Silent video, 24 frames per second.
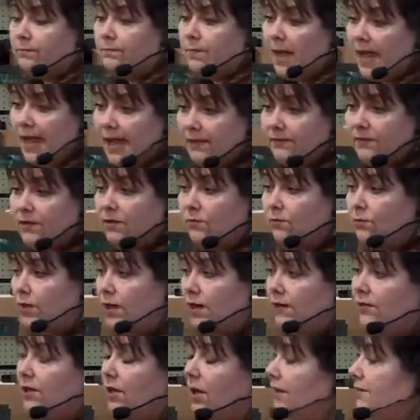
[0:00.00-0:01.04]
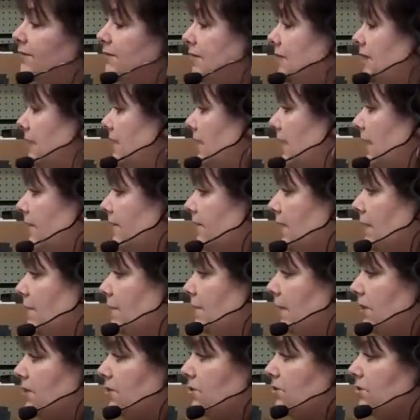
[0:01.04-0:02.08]
could pave it, whatever. I've got
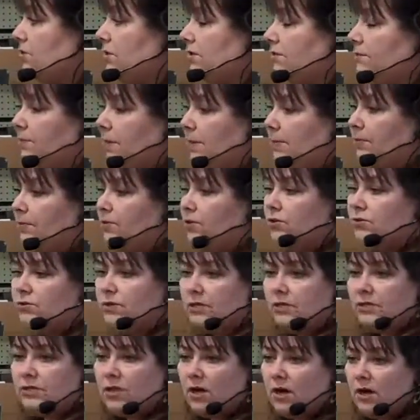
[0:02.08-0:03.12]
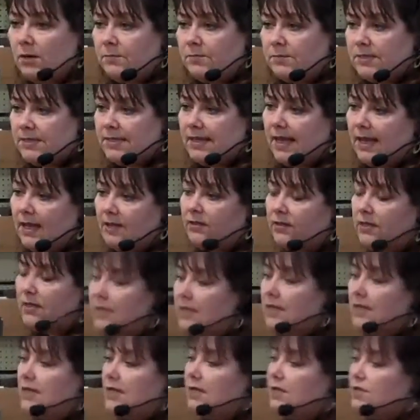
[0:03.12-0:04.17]
pictures of people using tarps down.
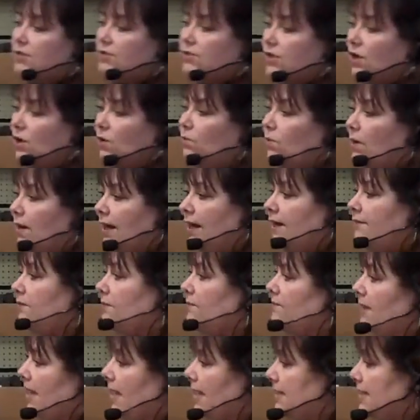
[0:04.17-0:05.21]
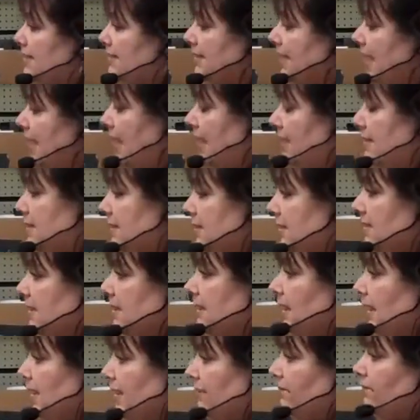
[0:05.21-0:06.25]
So whatever makes sense
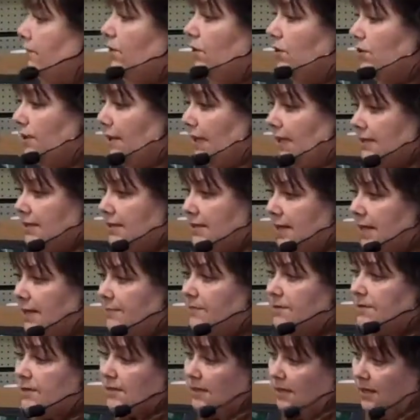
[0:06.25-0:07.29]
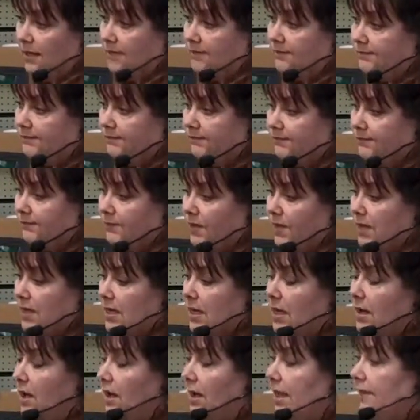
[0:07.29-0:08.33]
for your landscape design.
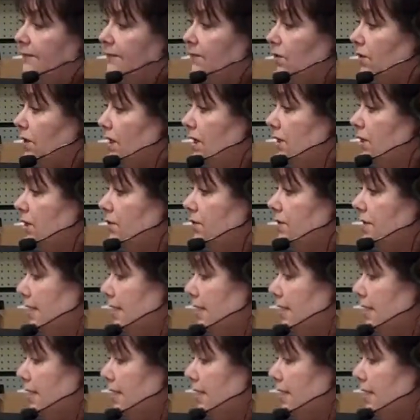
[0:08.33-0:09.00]
If you're going to